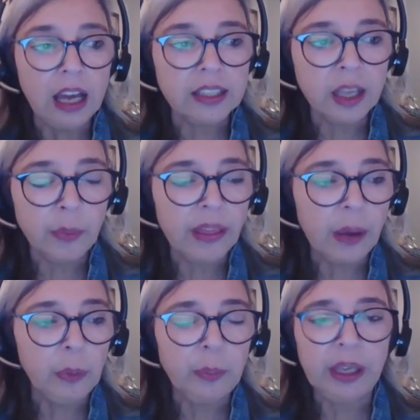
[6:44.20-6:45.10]
Some of
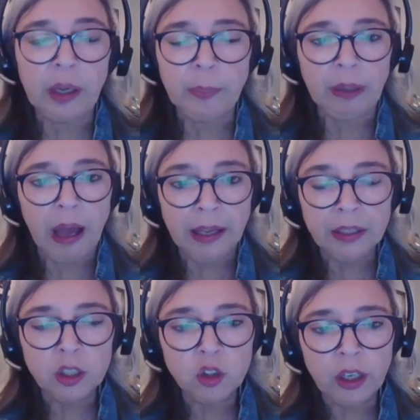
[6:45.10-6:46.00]
that will be
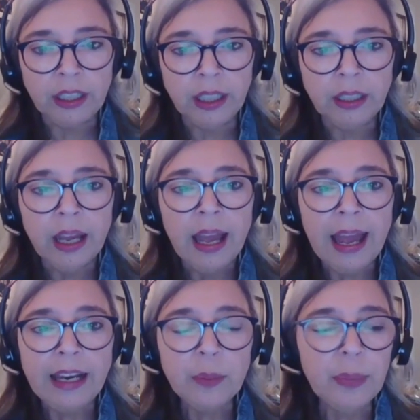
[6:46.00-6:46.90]
compliance training,
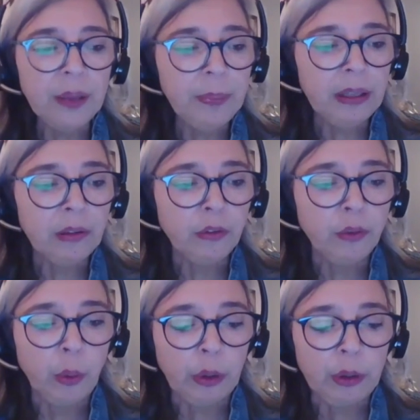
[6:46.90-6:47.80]
and it might be in the
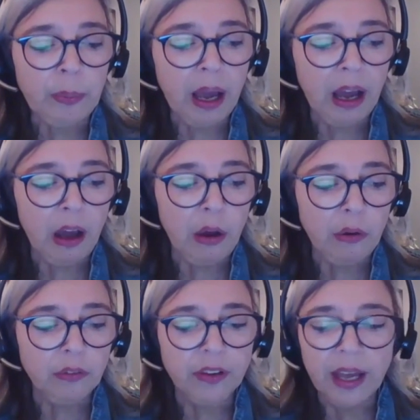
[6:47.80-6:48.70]
form
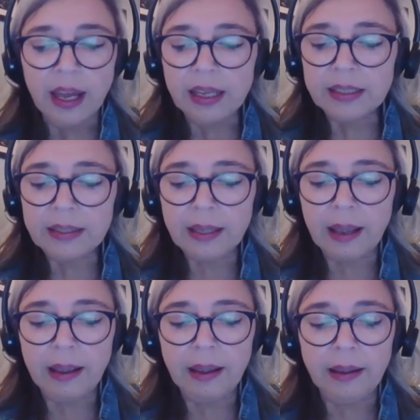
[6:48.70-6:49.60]
of,
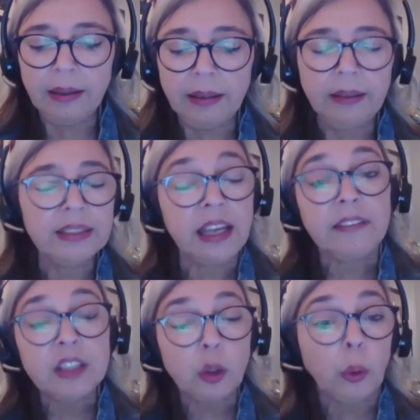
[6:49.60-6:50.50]
say,
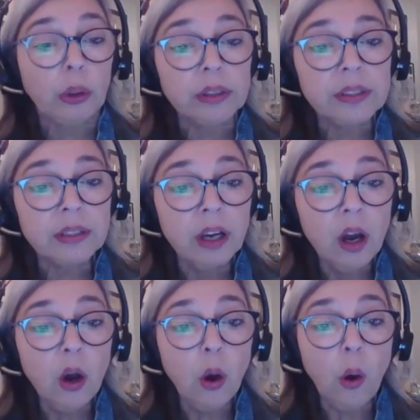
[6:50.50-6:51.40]
safe schools
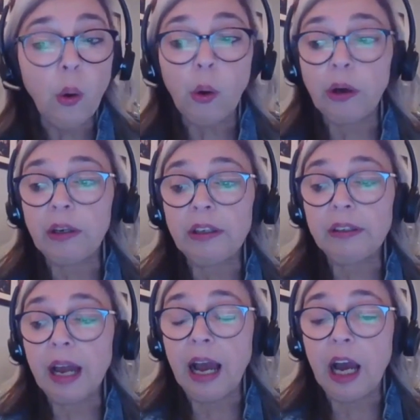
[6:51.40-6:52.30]

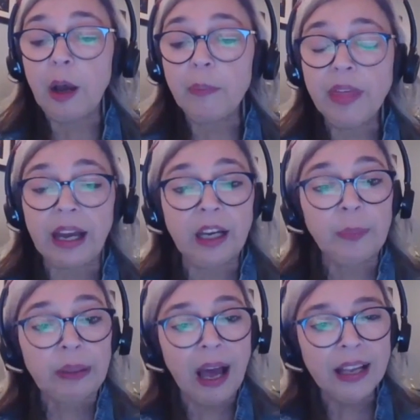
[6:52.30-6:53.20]
or that
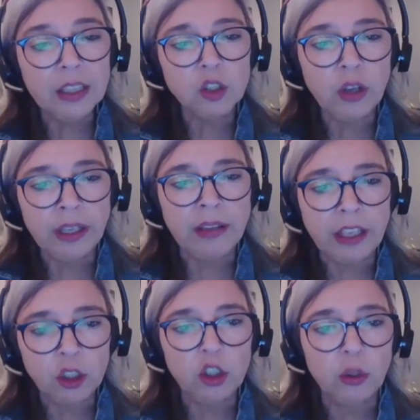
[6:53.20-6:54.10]
compliance training
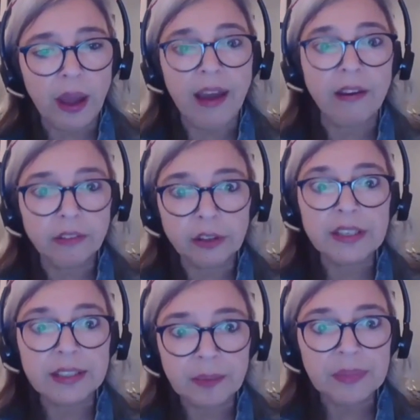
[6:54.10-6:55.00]
that you do every
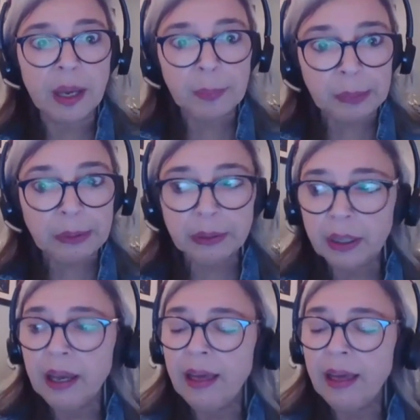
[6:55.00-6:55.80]
September.